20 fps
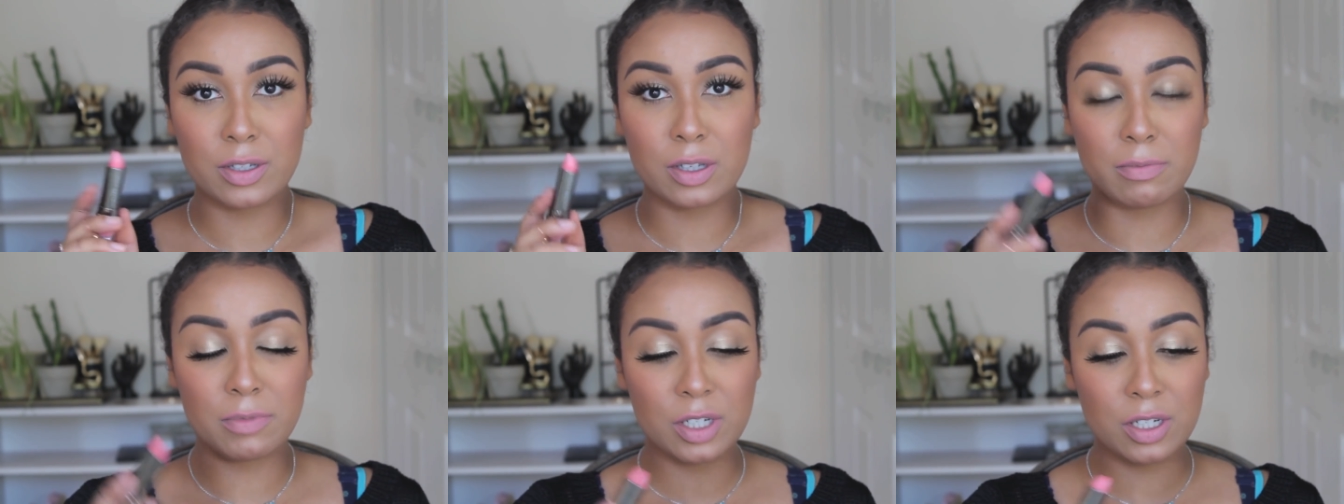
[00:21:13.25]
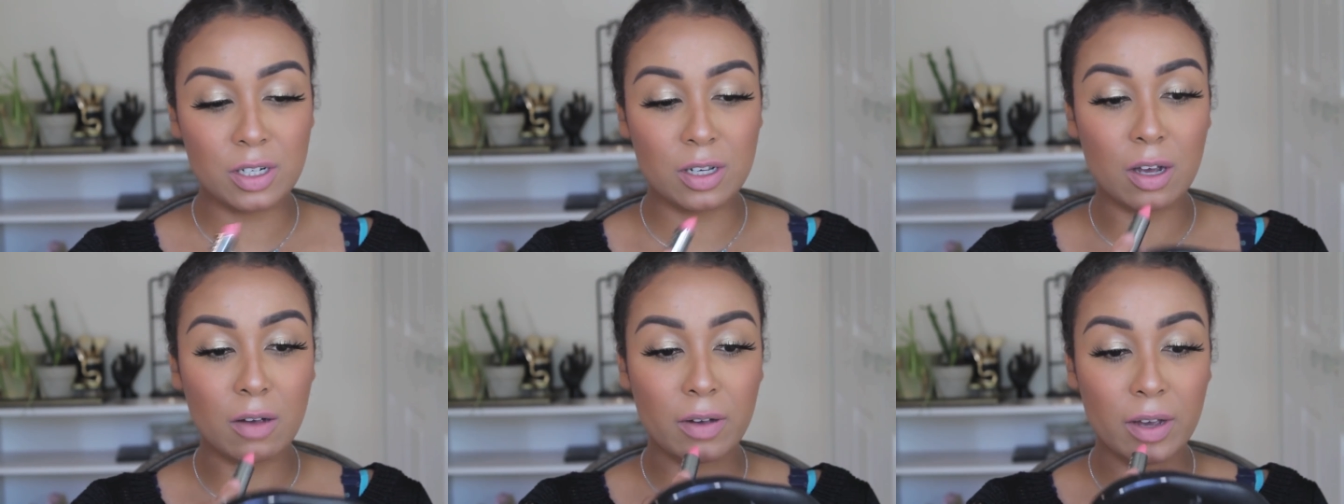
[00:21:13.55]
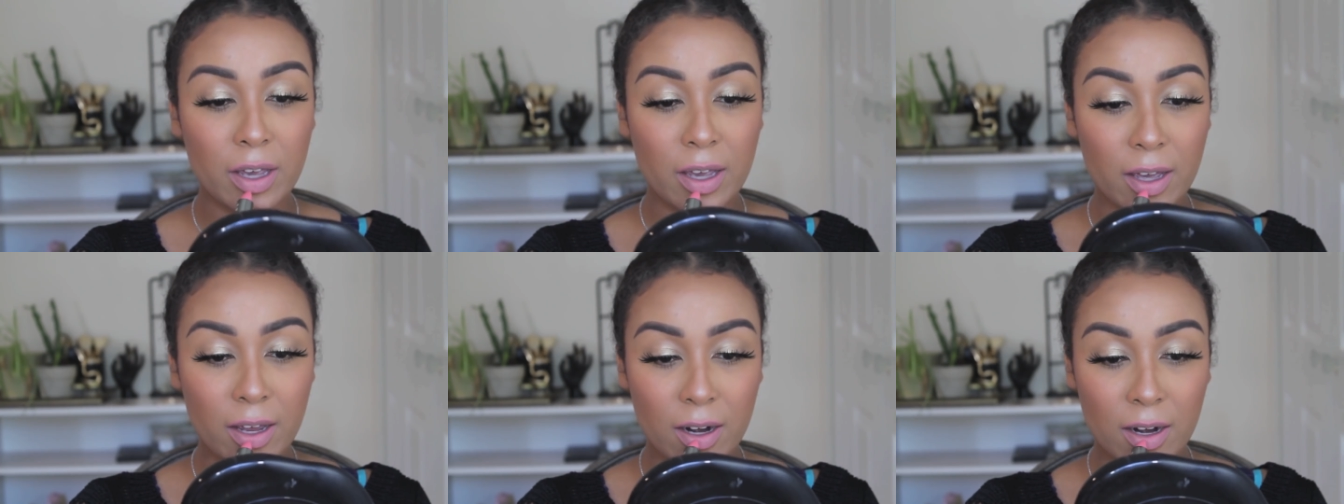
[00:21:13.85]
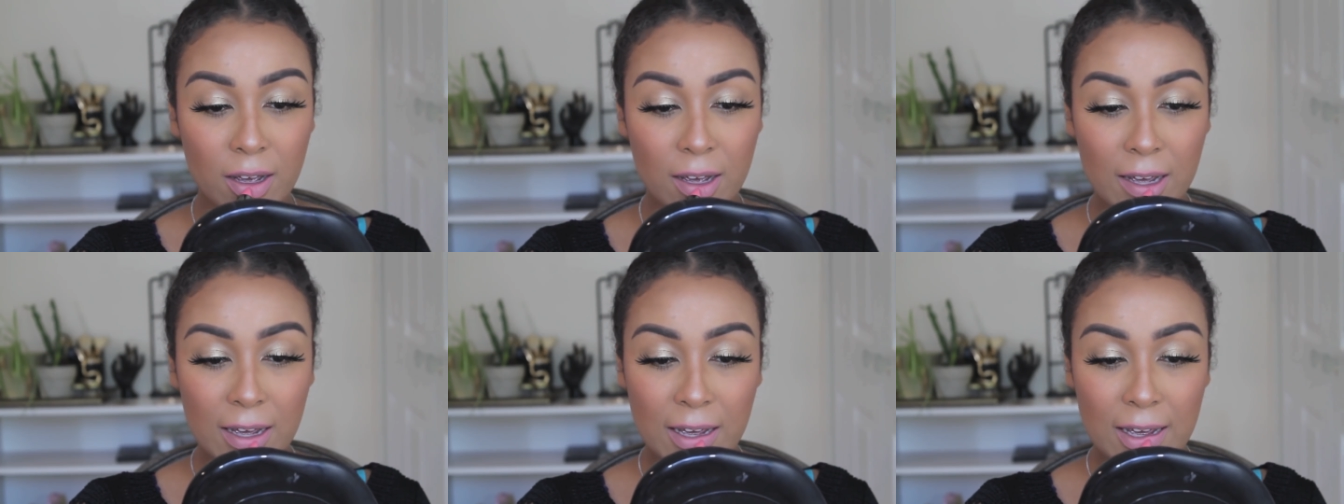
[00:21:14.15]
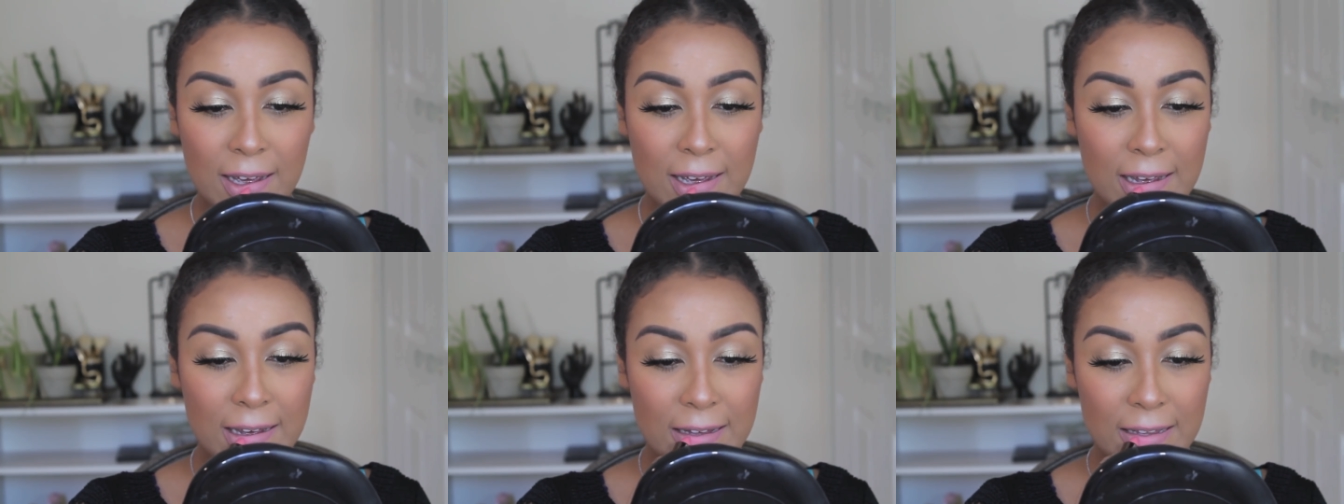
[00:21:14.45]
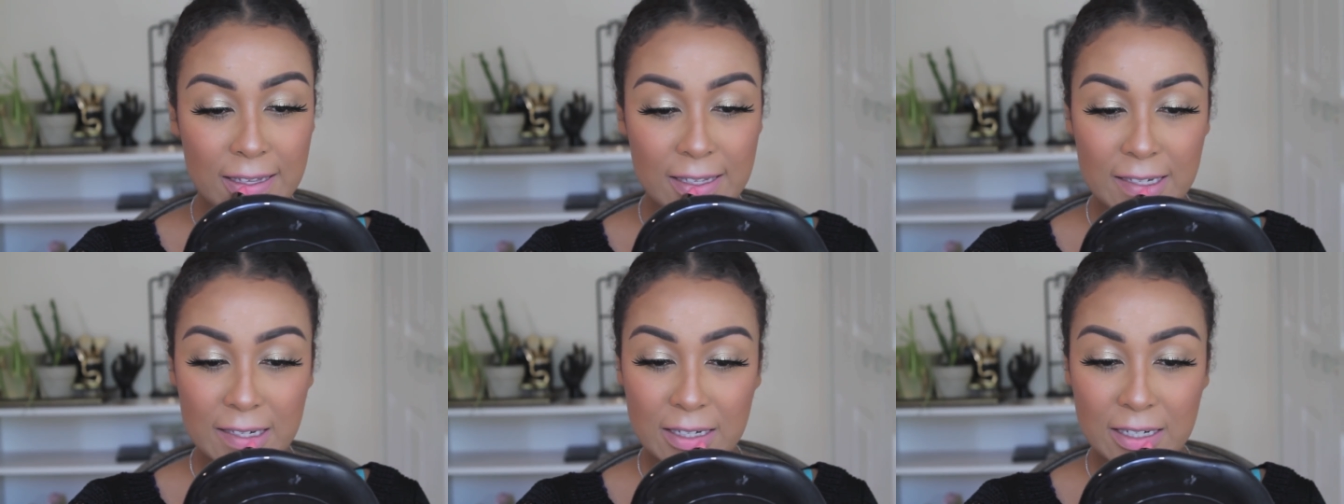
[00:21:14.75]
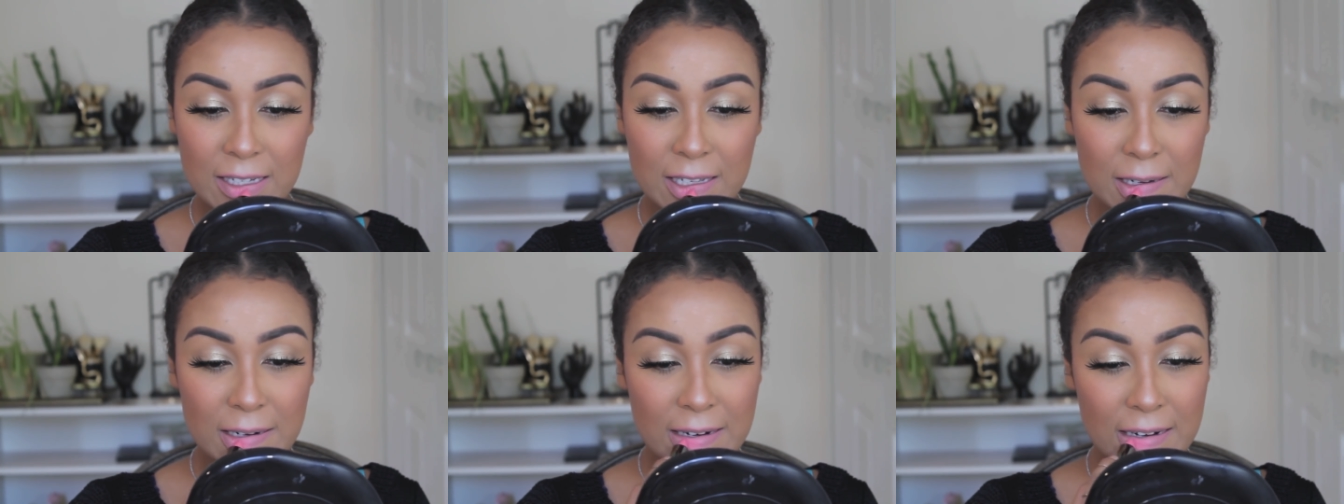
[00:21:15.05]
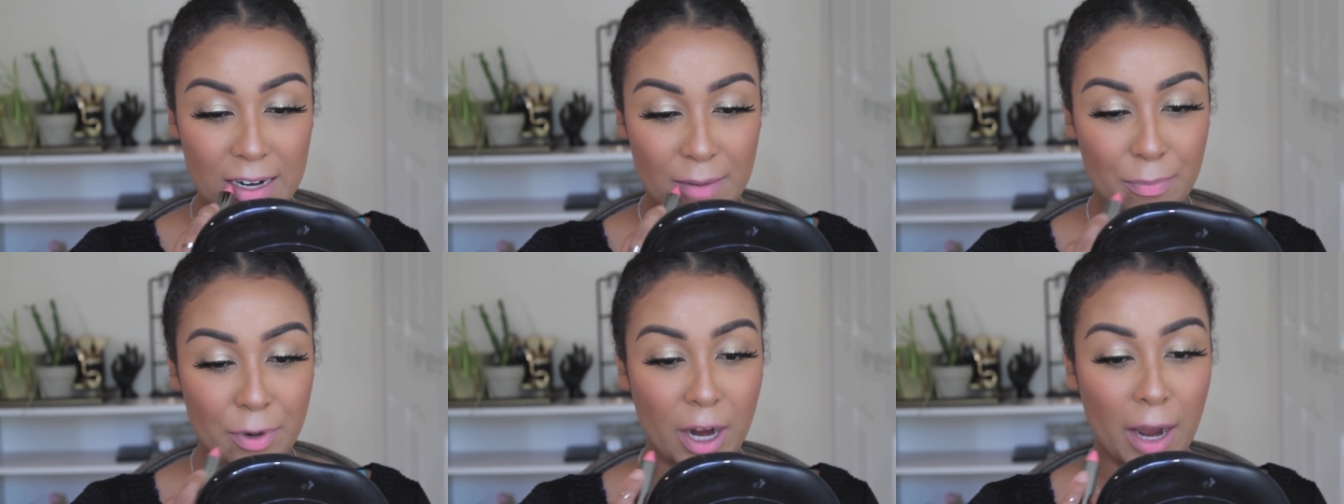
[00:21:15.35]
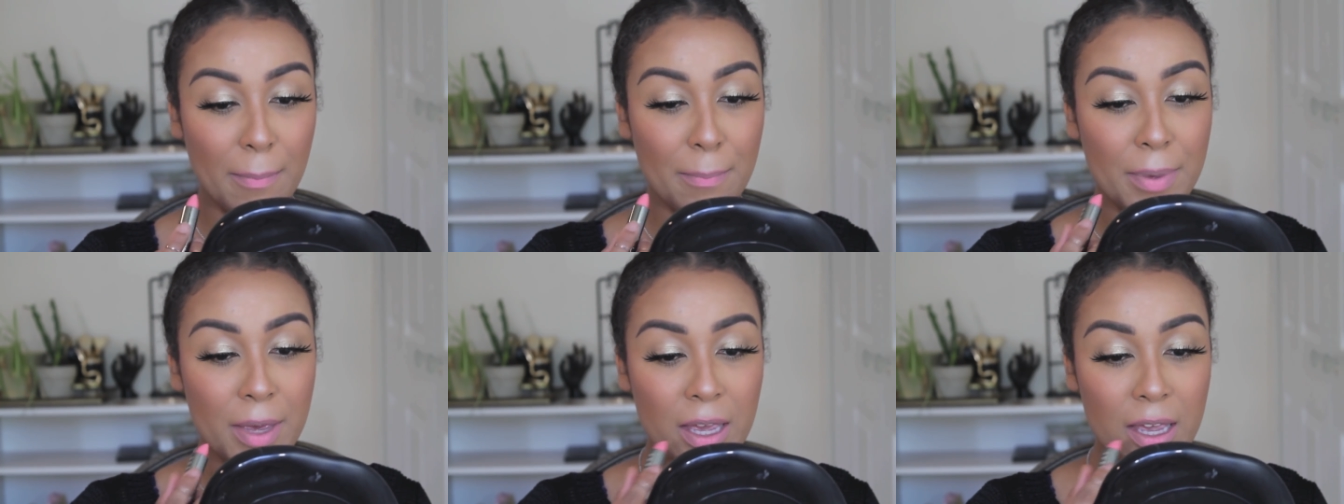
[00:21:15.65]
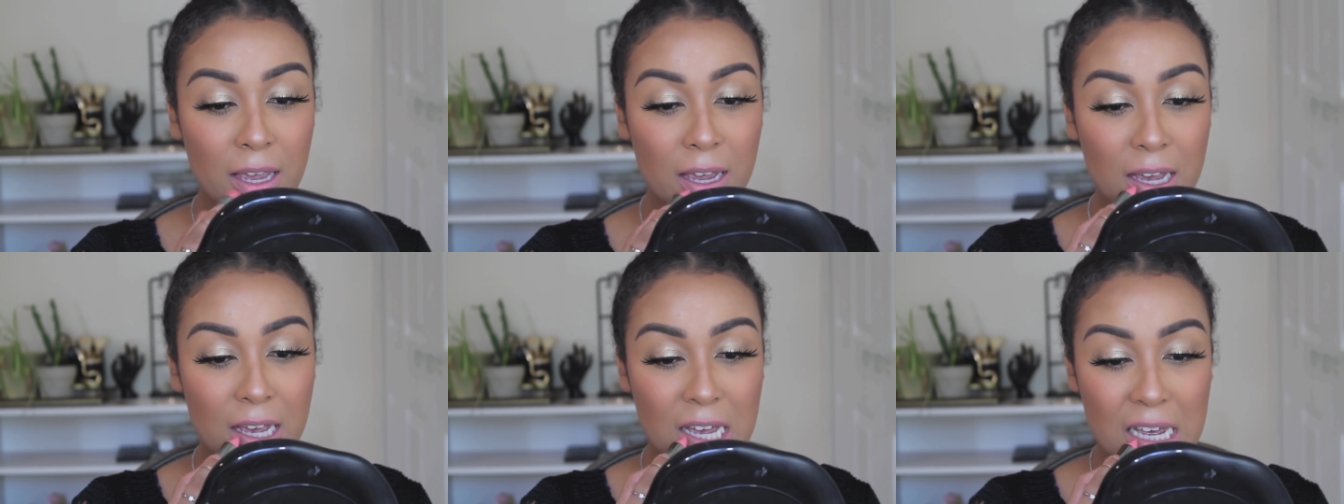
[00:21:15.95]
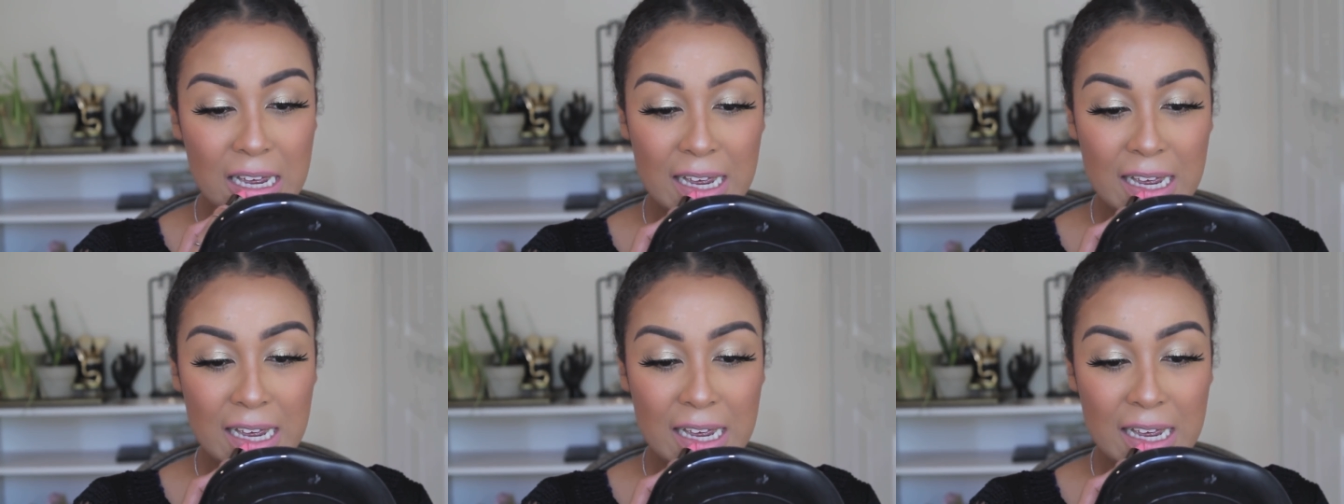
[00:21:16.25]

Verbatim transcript: So I'm just gonna go in this really pretty bright pink.